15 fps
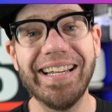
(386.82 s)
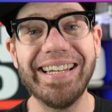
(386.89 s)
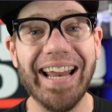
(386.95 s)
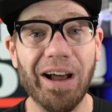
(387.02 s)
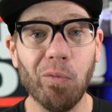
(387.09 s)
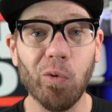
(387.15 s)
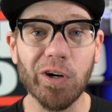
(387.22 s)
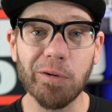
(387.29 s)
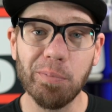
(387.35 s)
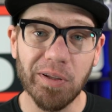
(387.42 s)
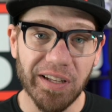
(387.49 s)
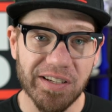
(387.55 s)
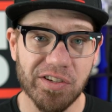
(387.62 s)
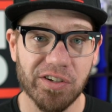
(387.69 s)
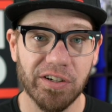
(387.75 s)
Network
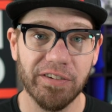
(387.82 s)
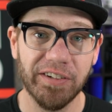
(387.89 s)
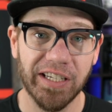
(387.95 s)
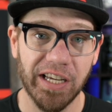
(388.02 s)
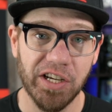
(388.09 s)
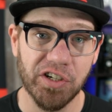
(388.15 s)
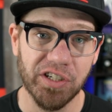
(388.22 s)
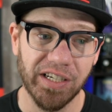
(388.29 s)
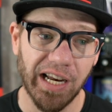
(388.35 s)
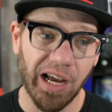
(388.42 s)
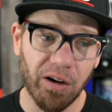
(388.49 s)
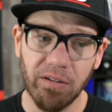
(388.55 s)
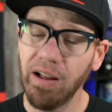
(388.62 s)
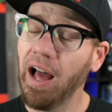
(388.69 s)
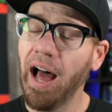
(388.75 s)
Plus certification.
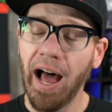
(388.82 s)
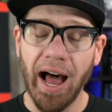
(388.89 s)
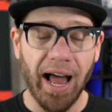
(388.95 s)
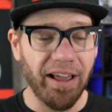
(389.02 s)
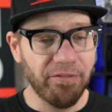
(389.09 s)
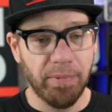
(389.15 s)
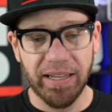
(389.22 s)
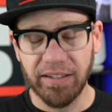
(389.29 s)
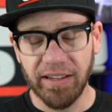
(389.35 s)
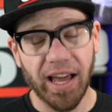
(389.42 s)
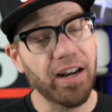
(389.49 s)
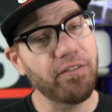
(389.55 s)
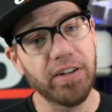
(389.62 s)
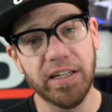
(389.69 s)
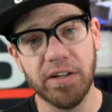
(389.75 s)
Now, I've made a lot
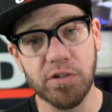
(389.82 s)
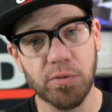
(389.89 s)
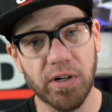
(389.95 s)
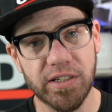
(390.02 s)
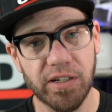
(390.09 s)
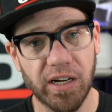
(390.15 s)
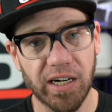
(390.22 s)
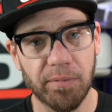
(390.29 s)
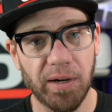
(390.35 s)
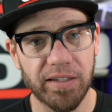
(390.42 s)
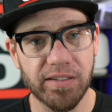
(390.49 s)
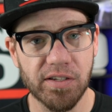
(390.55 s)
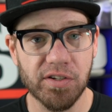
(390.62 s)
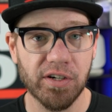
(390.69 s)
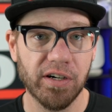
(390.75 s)
of videos where I talk about
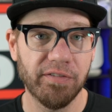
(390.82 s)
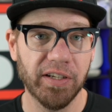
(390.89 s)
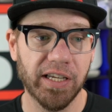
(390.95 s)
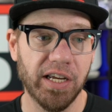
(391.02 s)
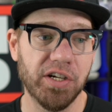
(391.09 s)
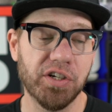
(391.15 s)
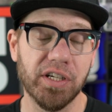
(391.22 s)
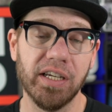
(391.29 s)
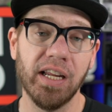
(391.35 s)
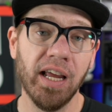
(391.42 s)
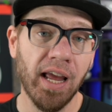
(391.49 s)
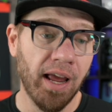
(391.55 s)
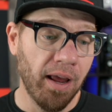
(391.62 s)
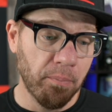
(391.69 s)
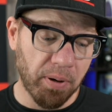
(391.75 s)
this certification,
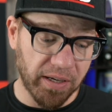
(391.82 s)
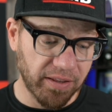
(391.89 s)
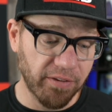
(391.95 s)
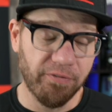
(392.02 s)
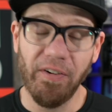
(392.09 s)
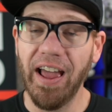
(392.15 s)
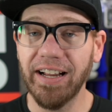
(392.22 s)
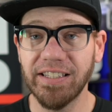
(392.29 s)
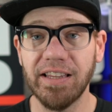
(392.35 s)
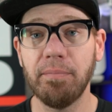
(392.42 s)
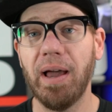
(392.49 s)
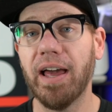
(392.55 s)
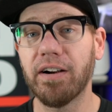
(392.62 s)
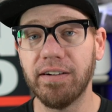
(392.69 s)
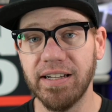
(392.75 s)
but the fact of the
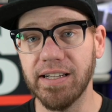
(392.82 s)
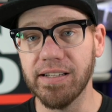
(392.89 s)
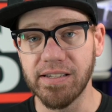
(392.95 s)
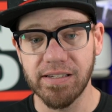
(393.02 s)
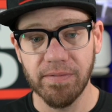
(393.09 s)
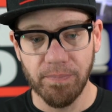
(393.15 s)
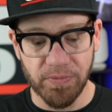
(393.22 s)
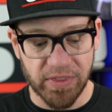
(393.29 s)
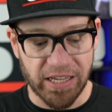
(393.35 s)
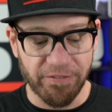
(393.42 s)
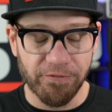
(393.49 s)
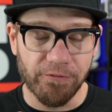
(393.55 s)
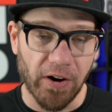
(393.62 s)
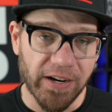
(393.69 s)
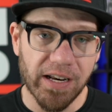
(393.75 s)
matter is the
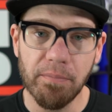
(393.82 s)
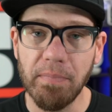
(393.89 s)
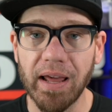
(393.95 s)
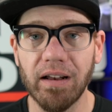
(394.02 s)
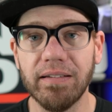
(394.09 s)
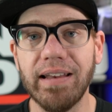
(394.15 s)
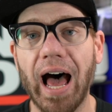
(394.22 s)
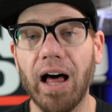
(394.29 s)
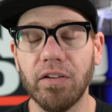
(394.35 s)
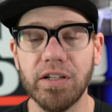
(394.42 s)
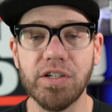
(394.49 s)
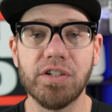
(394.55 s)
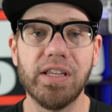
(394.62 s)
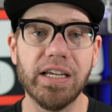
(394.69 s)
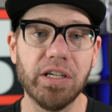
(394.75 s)
fundamental
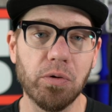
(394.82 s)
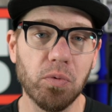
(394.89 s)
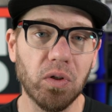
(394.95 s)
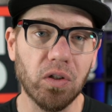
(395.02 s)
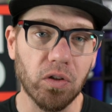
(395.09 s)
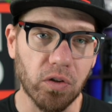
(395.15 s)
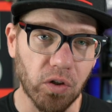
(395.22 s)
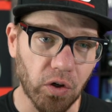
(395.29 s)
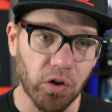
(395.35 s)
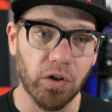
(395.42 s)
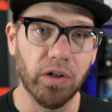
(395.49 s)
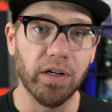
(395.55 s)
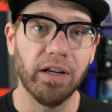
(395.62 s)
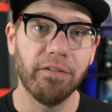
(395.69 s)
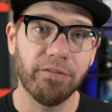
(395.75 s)
knowledge that you will
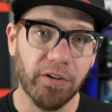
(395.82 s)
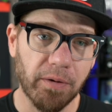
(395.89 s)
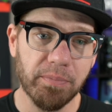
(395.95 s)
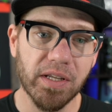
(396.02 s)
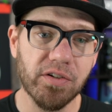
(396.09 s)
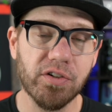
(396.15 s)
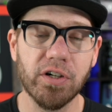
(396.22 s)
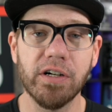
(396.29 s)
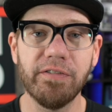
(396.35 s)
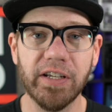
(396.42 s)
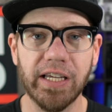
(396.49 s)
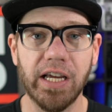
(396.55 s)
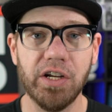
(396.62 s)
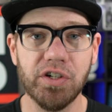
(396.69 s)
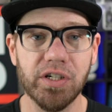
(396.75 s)
learn from this
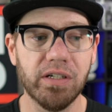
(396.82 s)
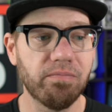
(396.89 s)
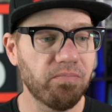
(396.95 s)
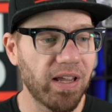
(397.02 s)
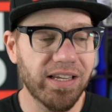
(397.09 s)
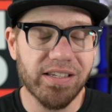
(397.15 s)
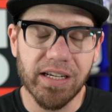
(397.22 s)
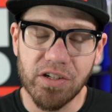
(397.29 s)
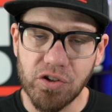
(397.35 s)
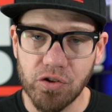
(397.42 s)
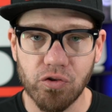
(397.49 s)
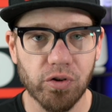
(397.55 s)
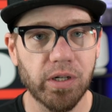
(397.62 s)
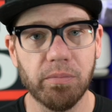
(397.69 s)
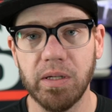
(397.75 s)
certification is
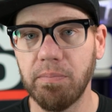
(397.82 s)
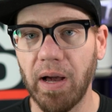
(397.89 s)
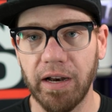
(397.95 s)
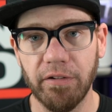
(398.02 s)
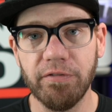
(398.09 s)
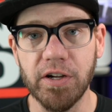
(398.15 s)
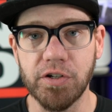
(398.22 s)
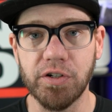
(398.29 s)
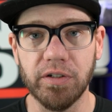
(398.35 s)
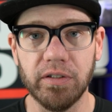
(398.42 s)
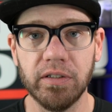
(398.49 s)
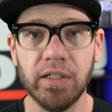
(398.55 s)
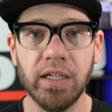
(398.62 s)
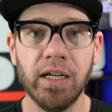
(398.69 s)
extremely beneficial.